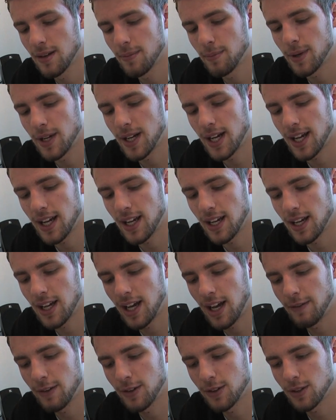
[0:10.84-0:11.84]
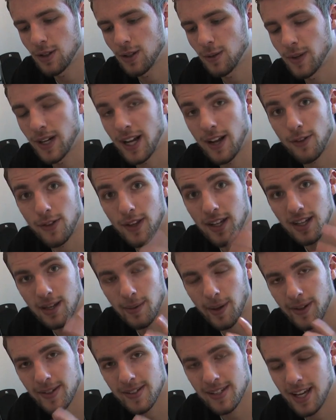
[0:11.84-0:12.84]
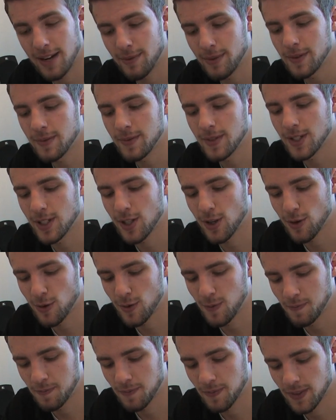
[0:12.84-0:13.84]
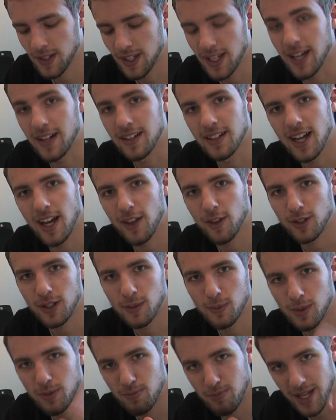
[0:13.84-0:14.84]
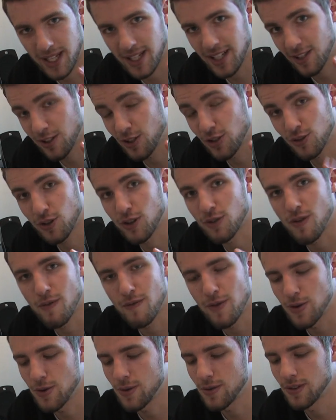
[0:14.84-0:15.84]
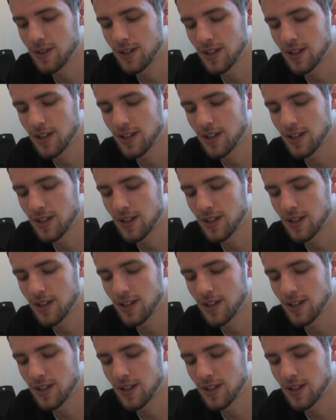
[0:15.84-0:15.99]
but I haven't told what I think about this camera, so yeah, I thought I would make this short review.